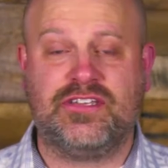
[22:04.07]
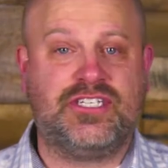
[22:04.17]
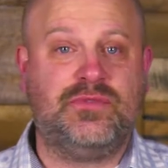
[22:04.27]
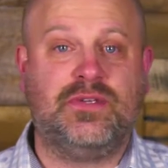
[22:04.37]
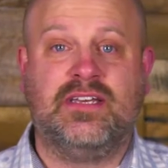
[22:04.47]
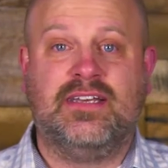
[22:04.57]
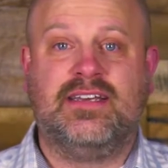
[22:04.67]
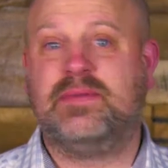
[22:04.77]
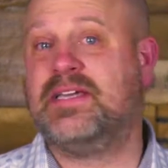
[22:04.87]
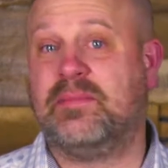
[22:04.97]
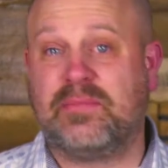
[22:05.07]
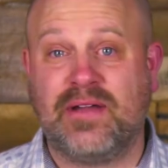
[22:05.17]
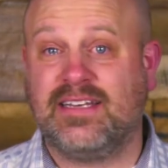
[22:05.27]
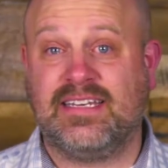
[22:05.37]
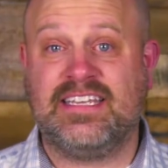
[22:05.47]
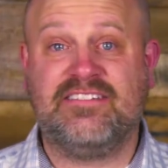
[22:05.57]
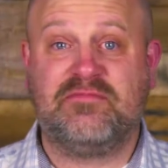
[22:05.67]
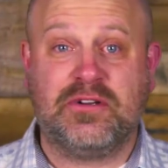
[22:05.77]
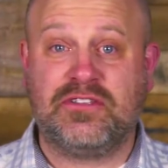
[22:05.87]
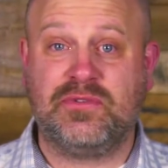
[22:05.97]
she would become pregnant and give
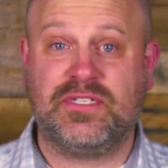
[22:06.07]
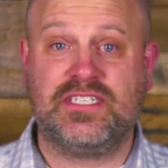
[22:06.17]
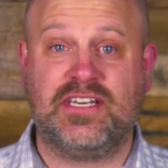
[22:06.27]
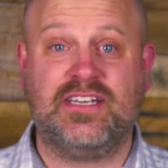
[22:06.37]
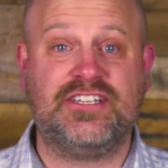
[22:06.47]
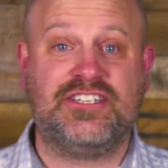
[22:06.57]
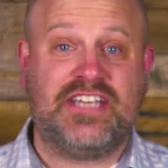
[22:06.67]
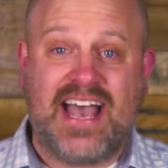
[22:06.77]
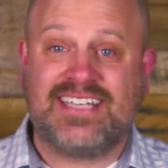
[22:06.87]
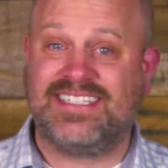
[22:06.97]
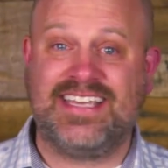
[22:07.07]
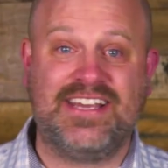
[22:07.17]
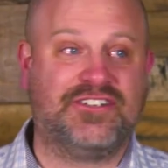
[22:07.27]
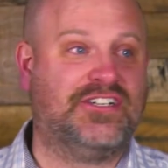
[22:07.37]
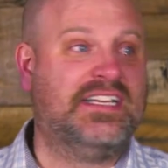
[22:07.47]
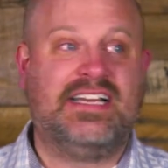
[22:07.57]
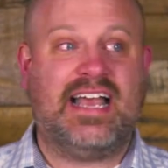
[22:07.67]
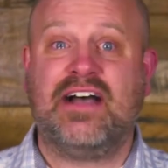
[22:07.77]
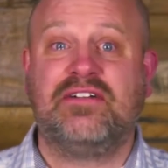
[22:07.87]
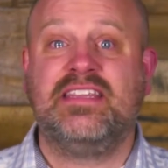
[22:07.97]
birth to a son, and she asked the angel,
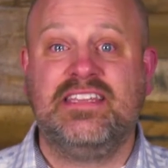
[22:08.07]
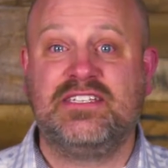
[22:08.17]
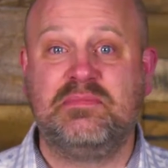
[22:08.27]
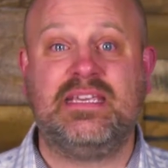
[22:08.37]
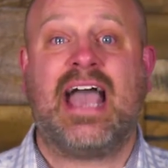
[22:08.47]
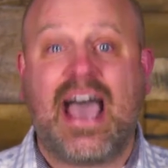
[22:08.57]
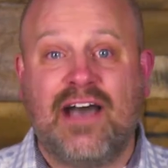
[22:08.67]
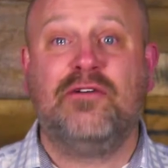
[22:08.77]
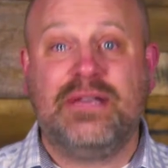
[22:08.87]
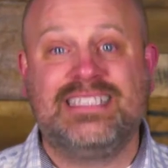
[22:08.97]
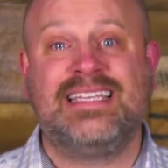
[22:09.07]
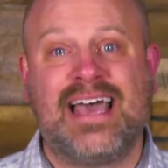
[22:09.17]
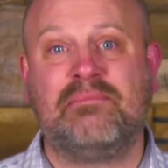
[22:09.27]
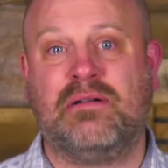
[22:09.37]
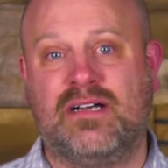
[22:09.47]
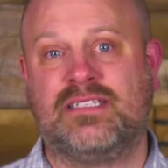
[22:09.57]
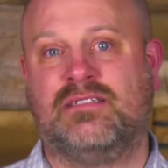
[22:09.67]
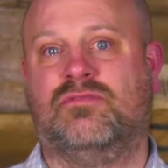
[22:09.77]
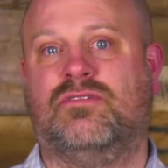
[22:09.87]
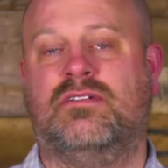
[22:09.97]
how can this be? How is that
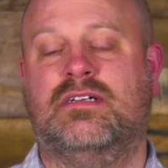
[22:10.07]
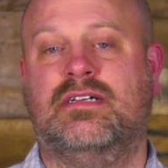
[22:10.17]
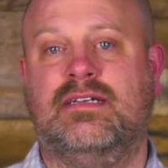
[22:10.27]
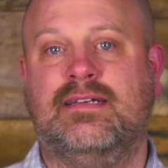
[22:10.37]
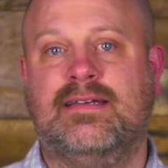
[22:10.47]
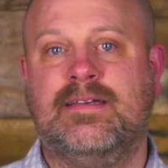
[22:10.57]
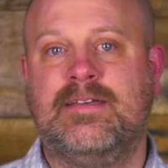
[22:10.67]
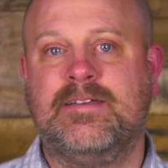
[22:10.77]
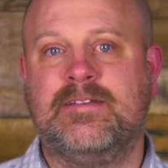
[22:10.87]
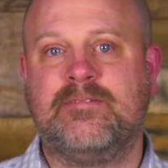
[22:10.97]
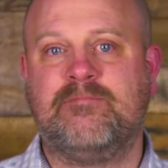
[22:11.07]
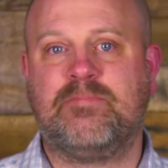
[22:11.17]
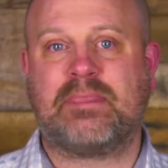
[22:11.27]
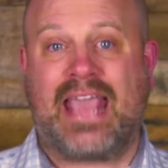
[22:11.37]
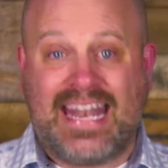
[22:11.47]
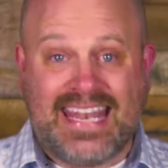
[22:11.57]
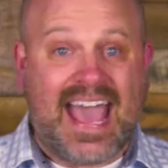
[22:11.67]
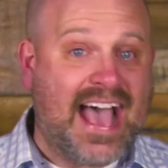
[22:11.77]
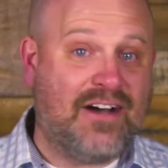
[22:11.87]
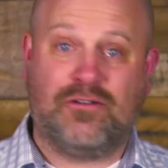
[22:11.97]
possible? And
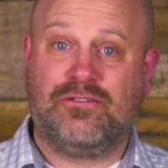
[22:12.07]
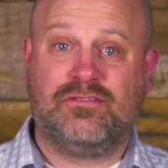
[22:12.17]
now,